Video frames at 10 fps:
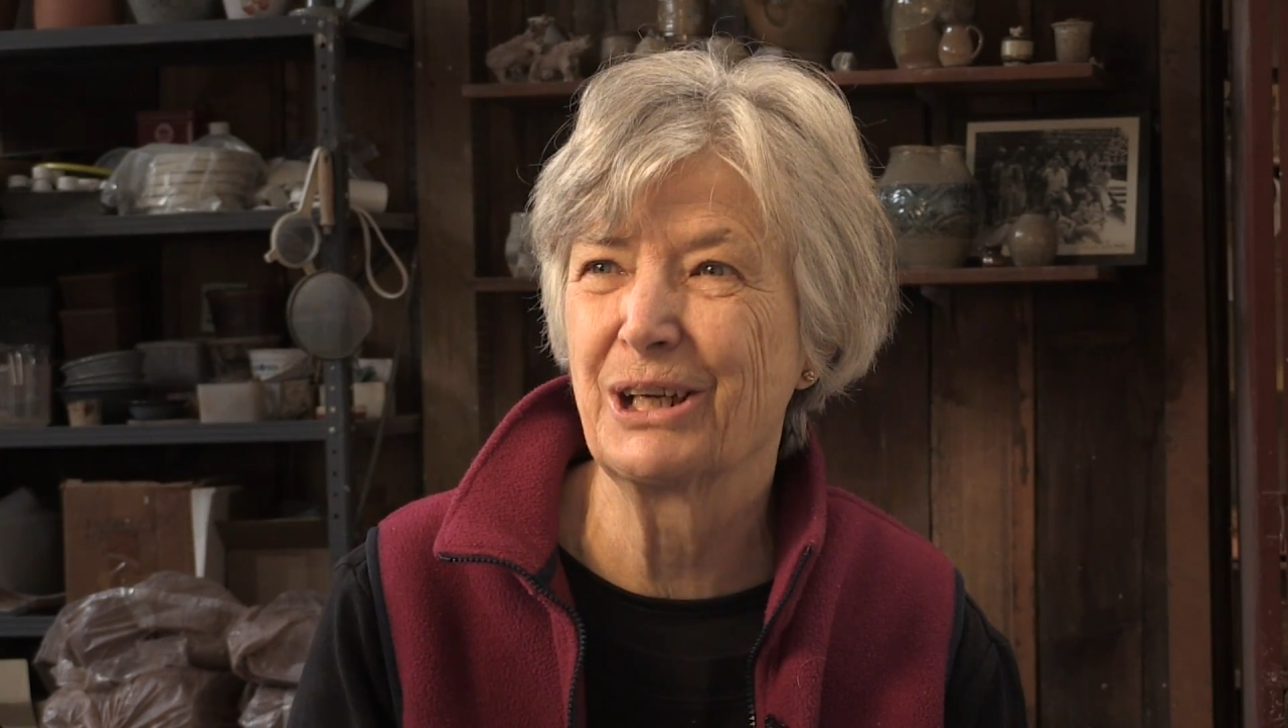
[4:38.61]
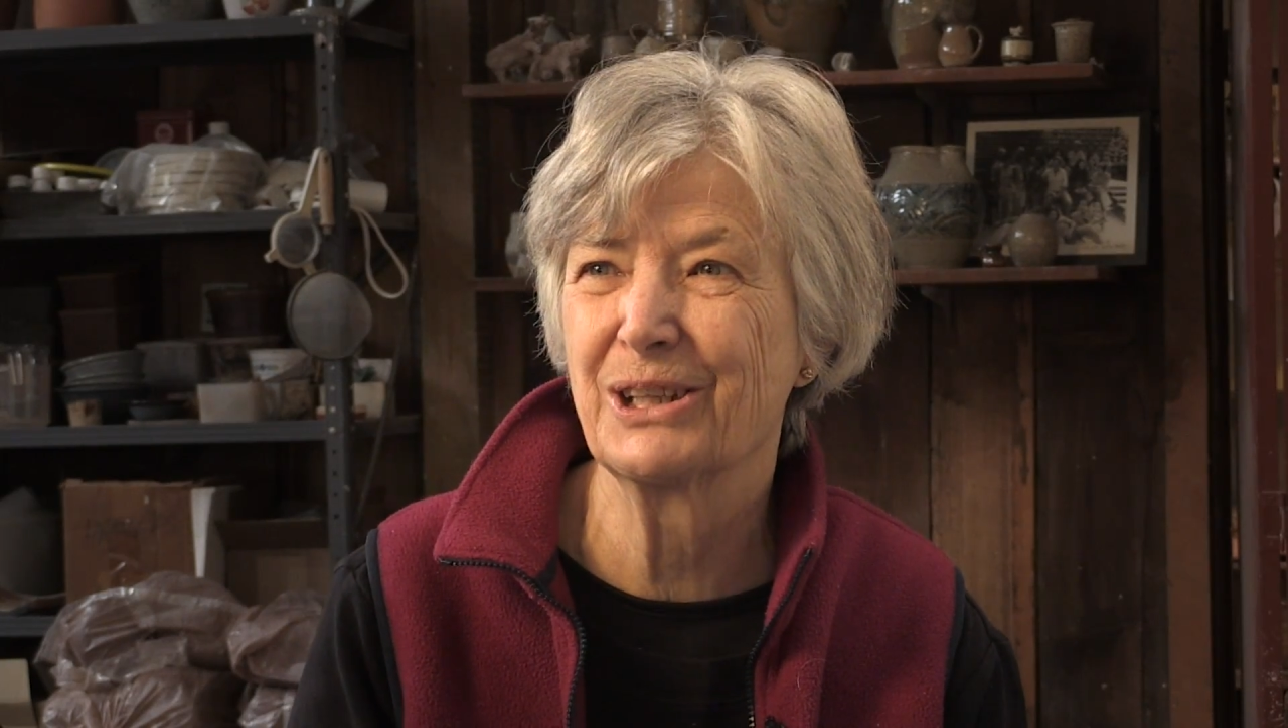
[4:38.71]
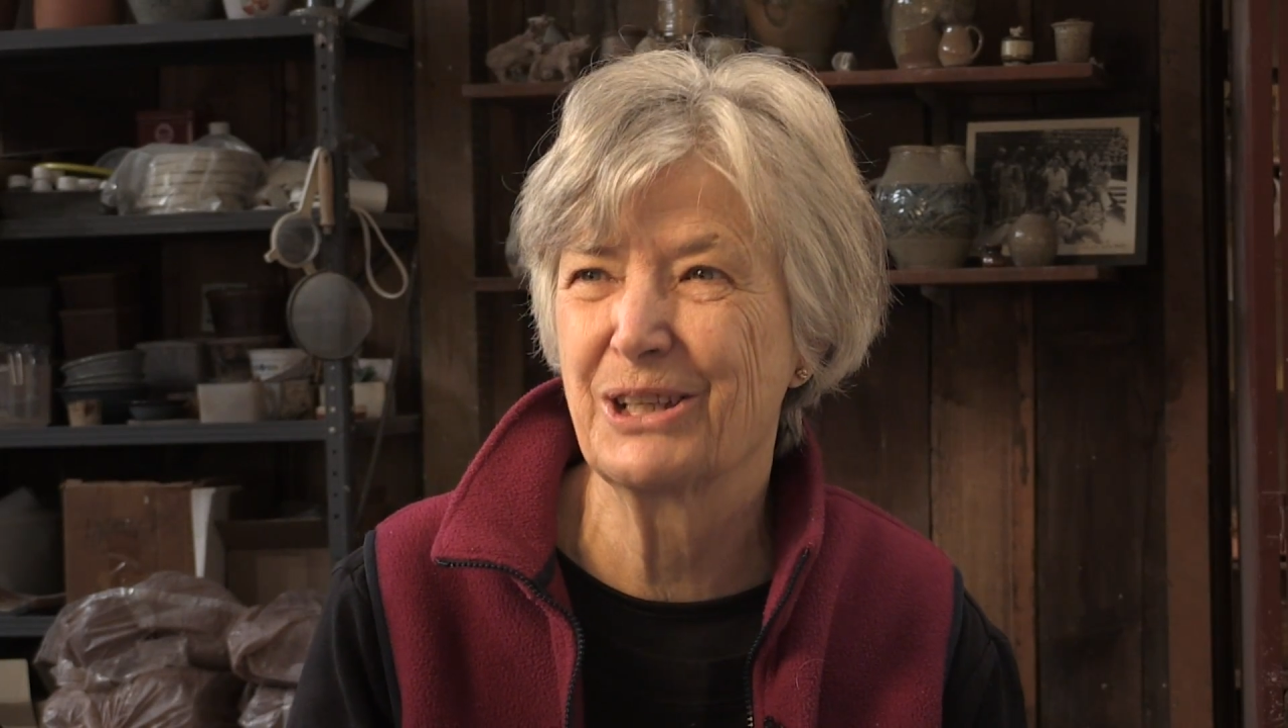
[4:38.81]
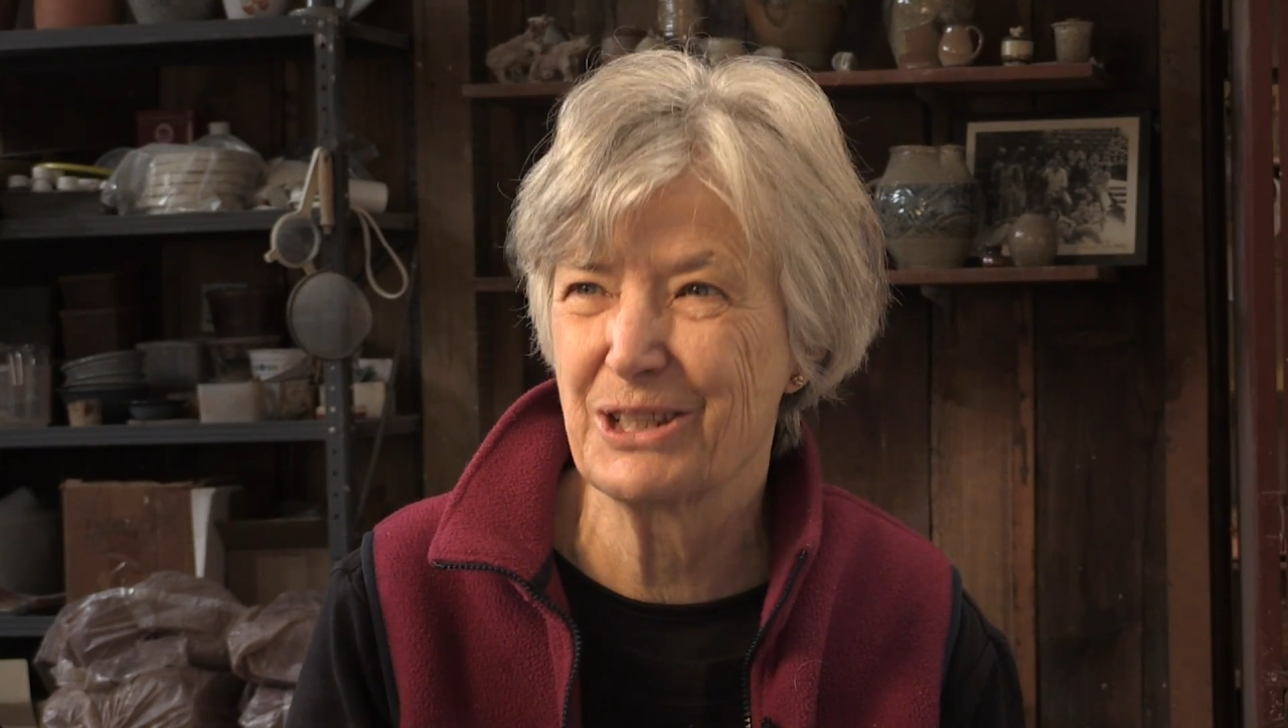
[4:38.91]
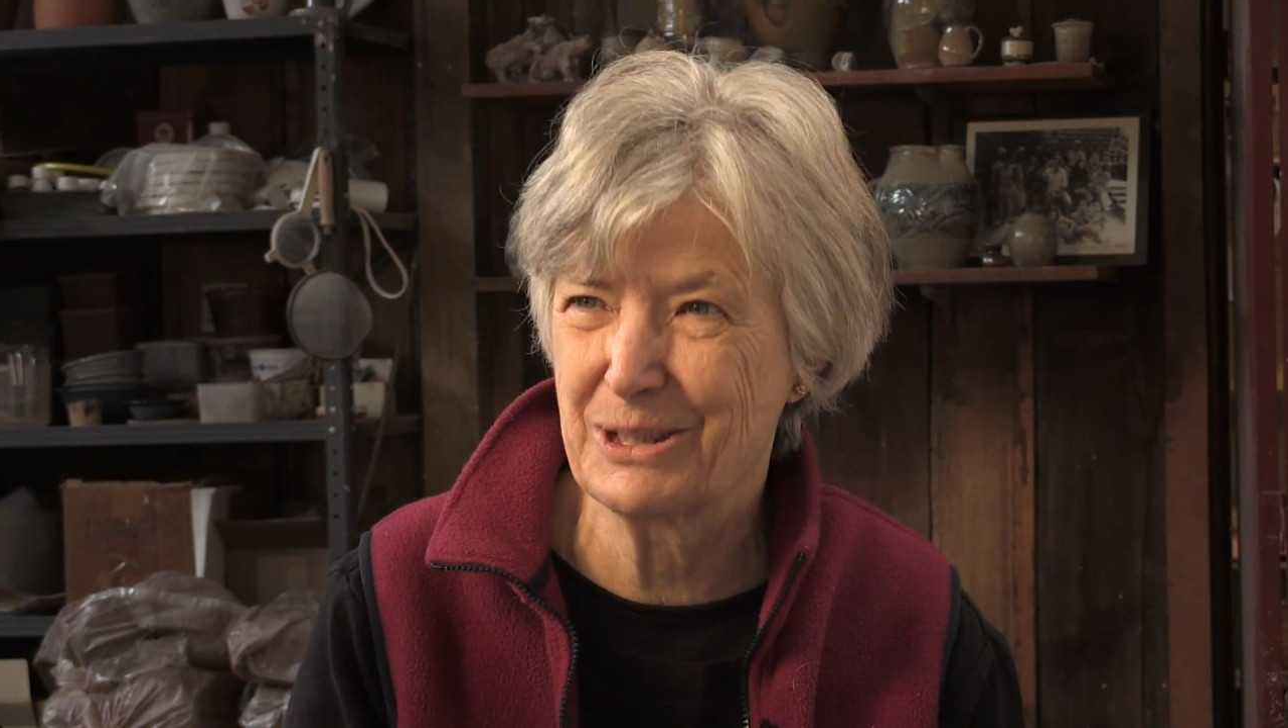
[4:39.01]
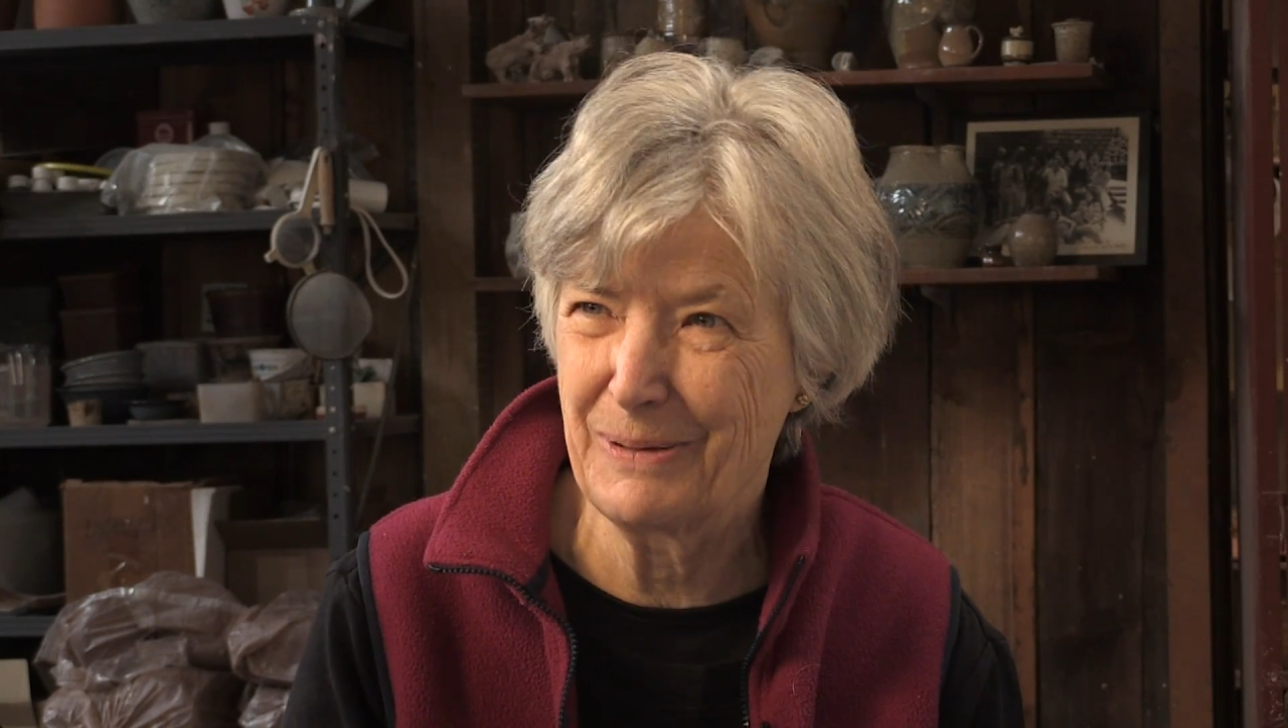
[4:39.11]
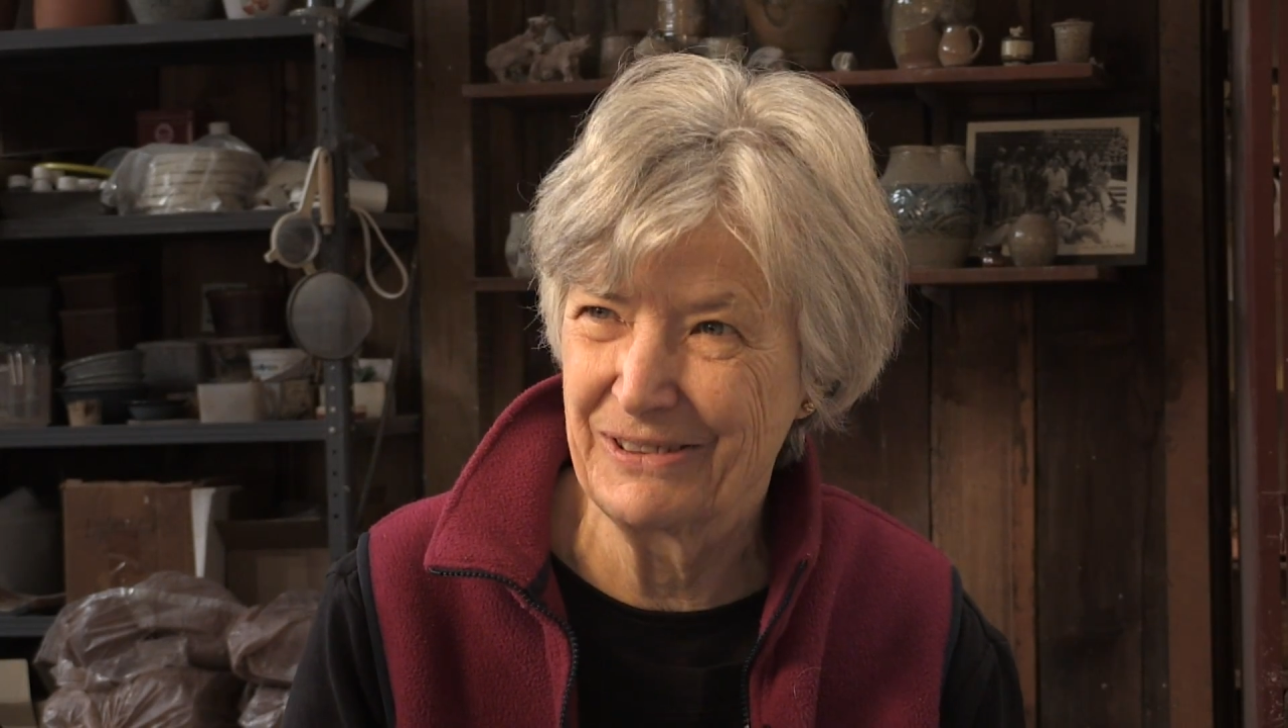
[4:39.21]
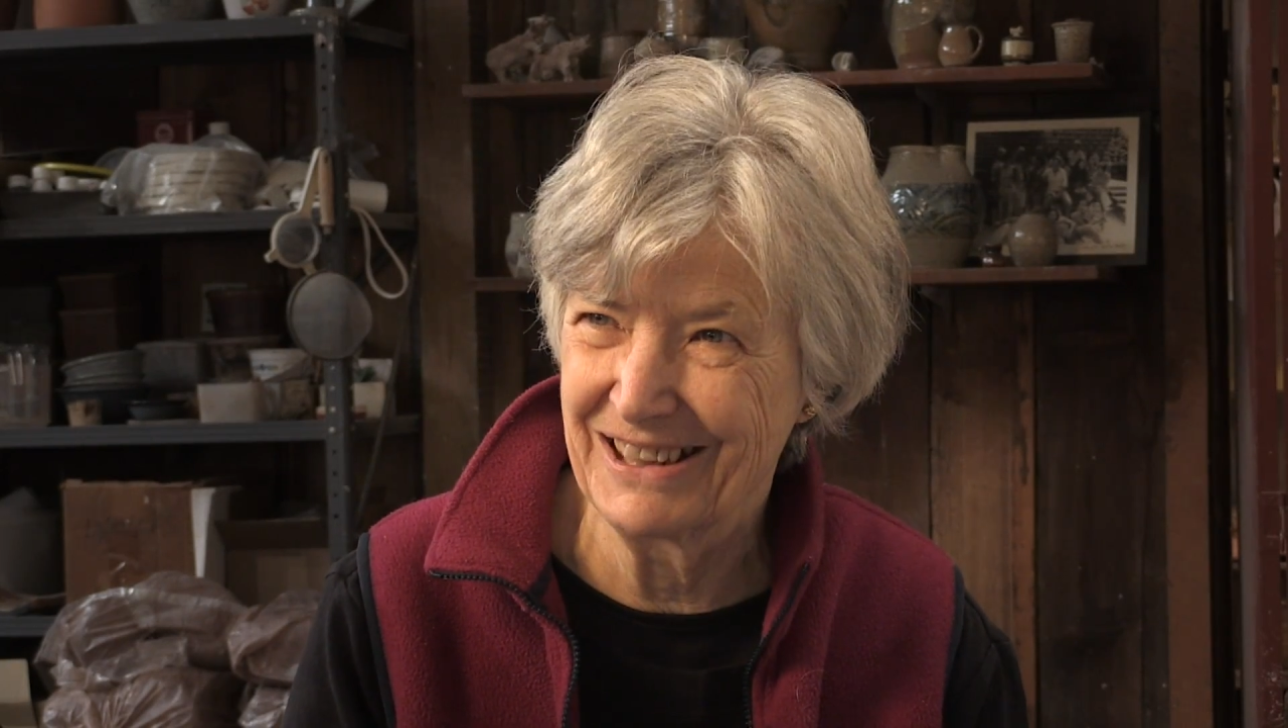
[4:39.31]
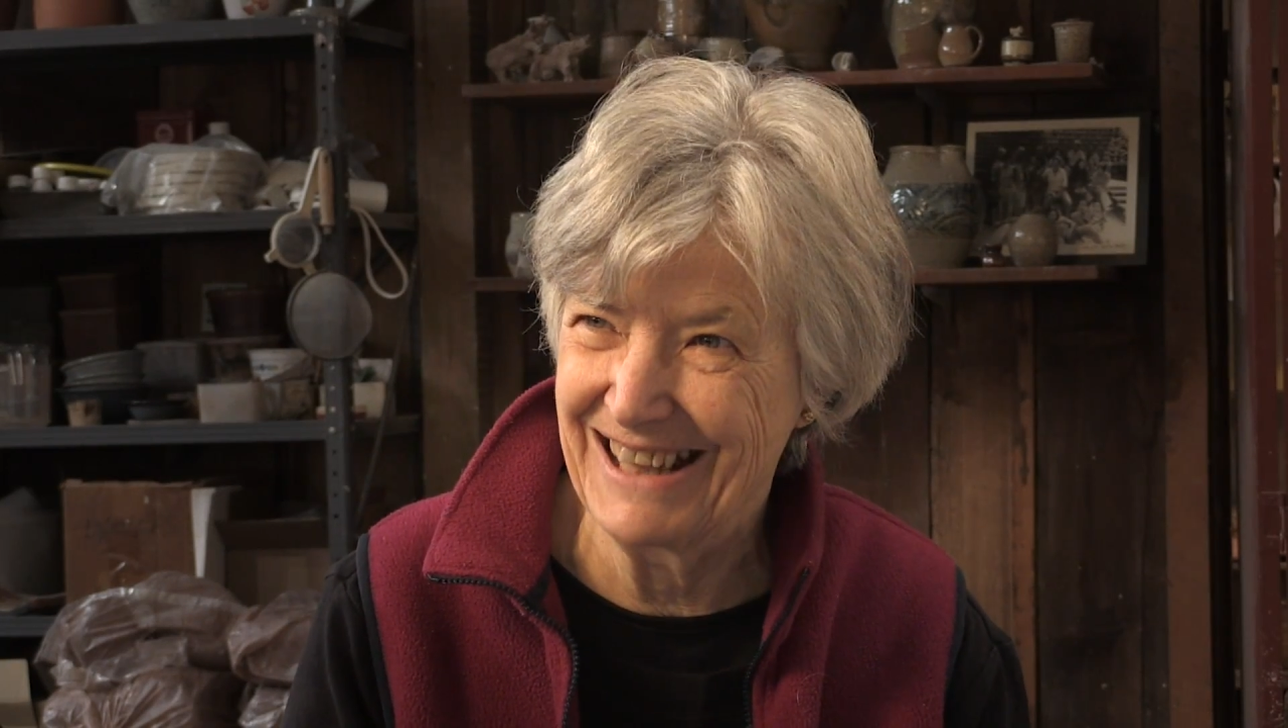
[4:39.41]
going to go spend